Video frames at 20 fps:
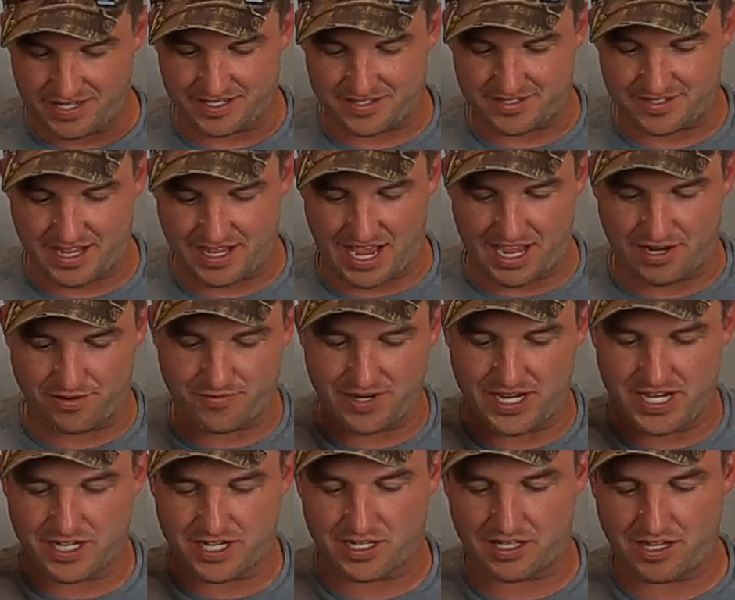It's
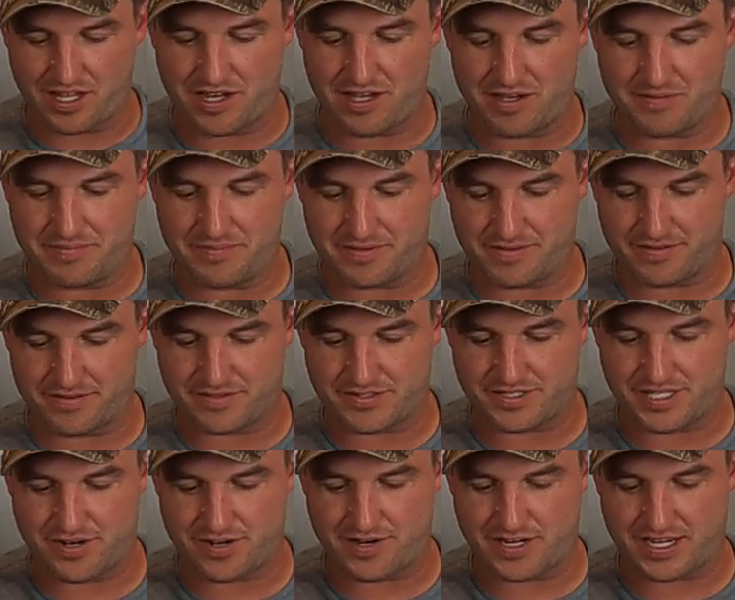Anri Club,
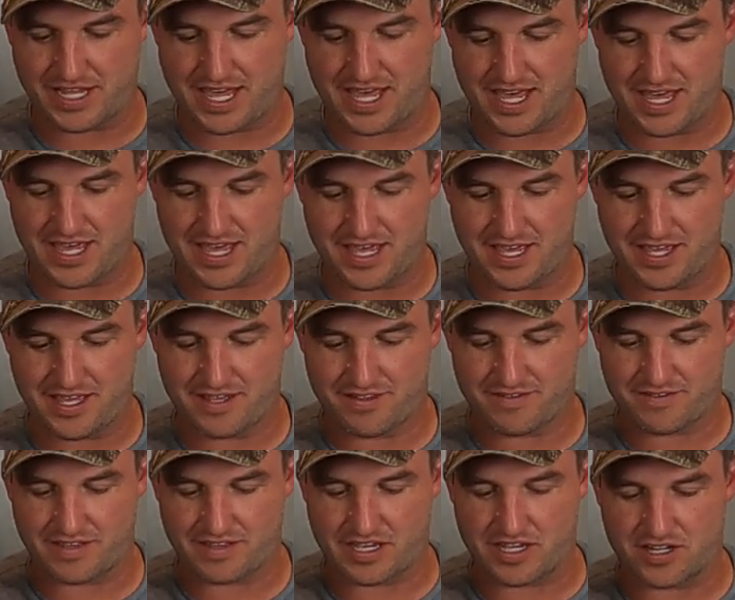Sarah Kay.
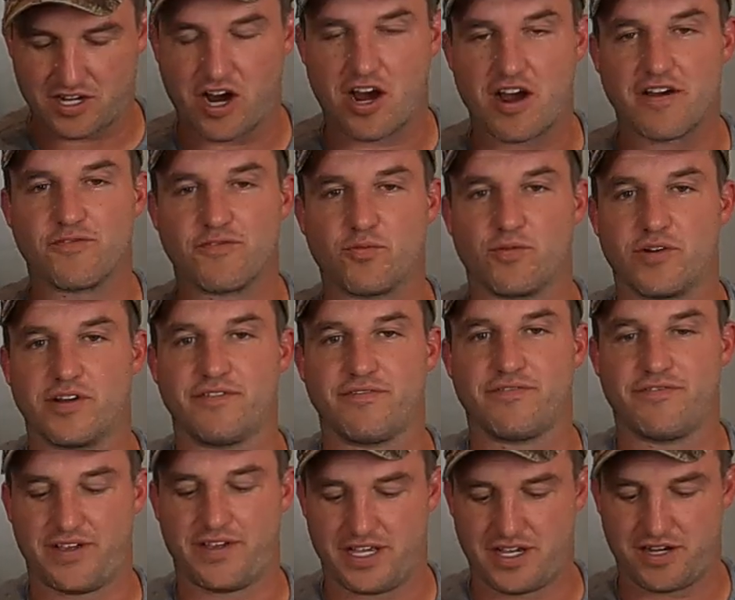It's like a carved
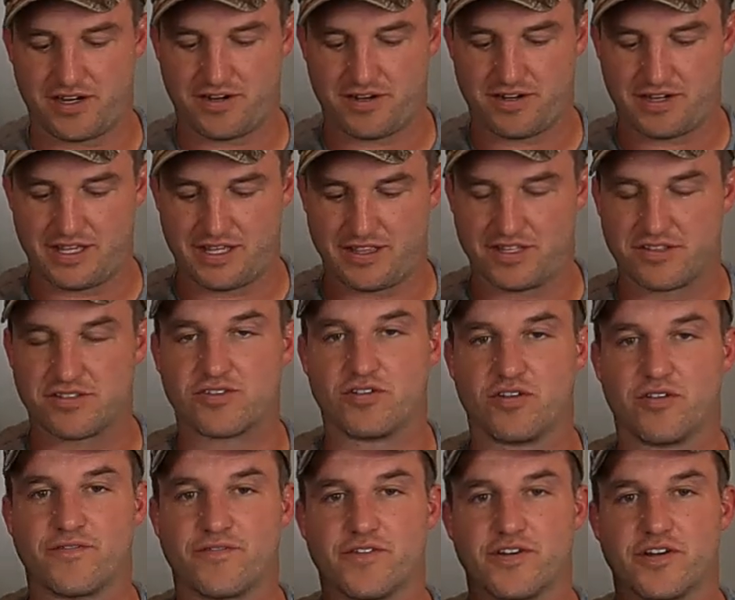wooden figure, and this
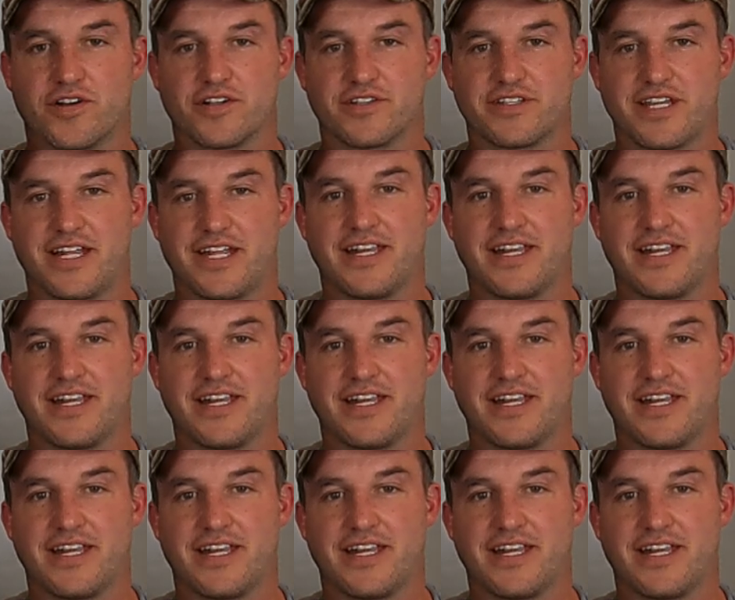sold for